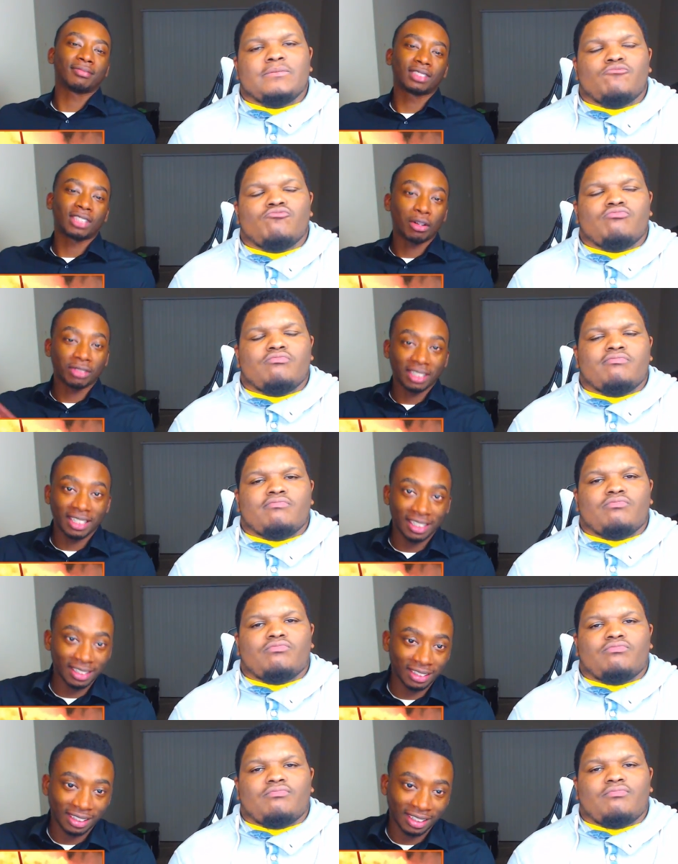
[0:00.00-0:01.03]
Speaker 1: talk to
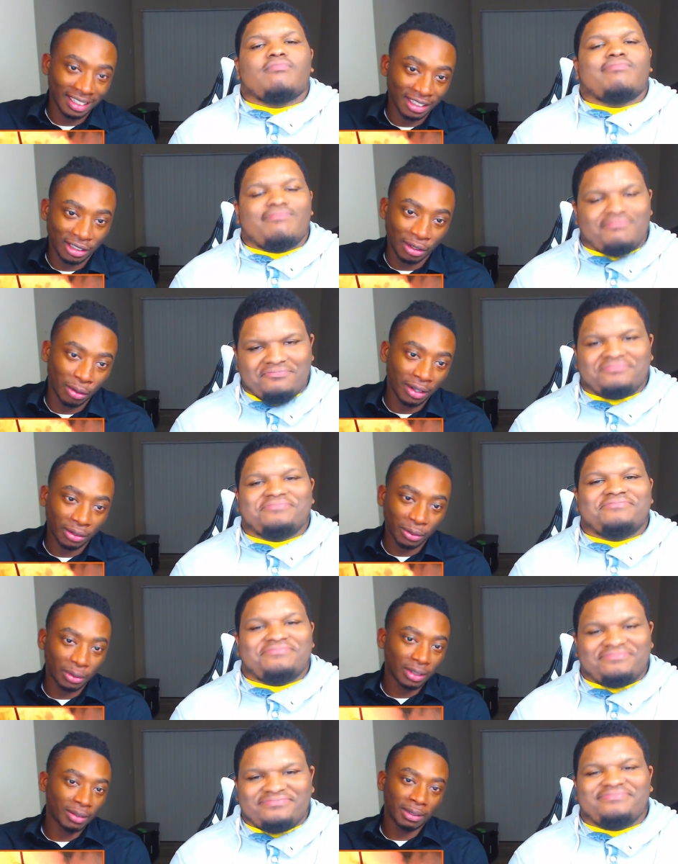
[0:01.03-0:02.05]
us. You don't have to
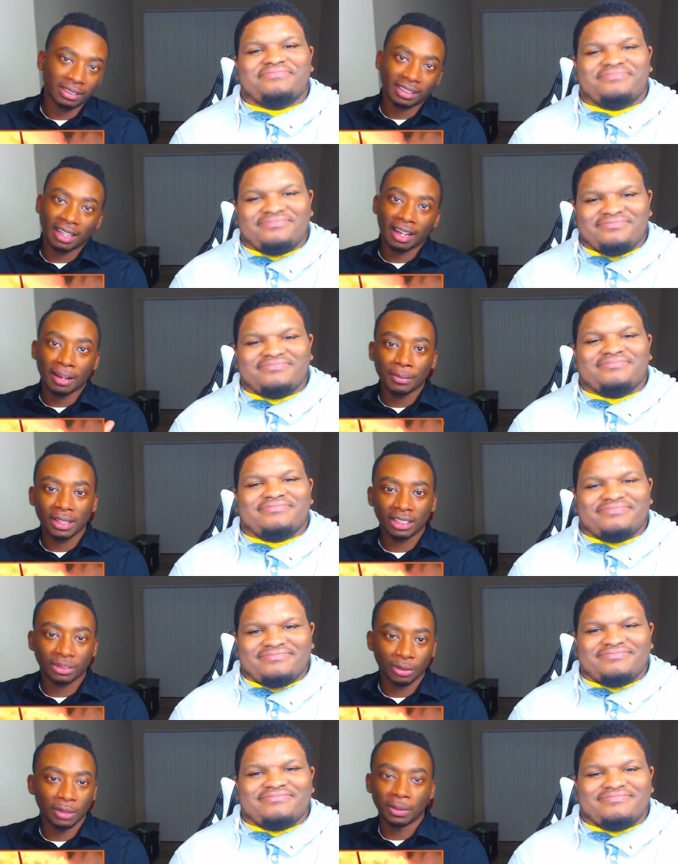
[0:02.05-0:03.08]
worry about the
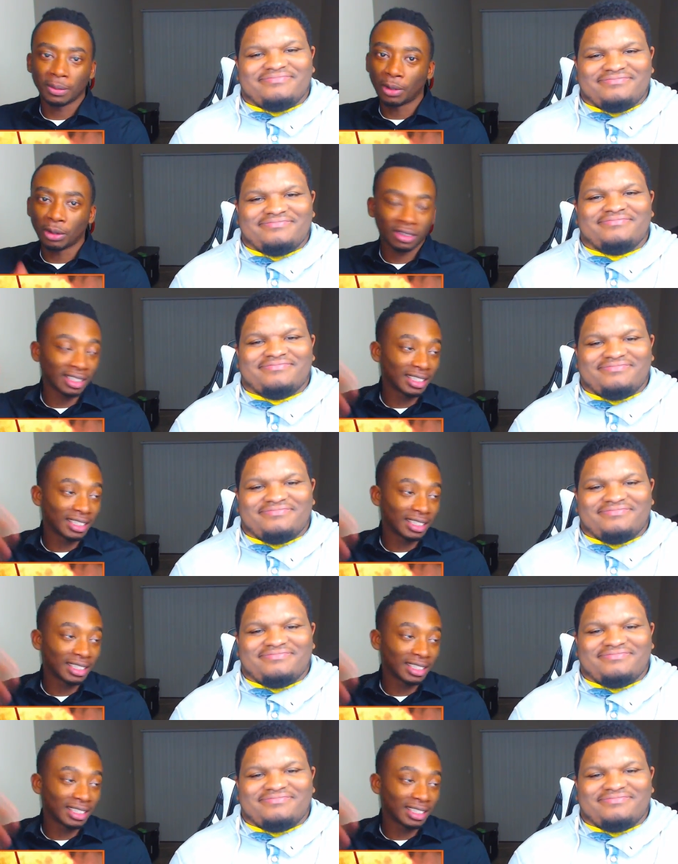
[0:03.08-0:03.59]
comments. We'll be mostly in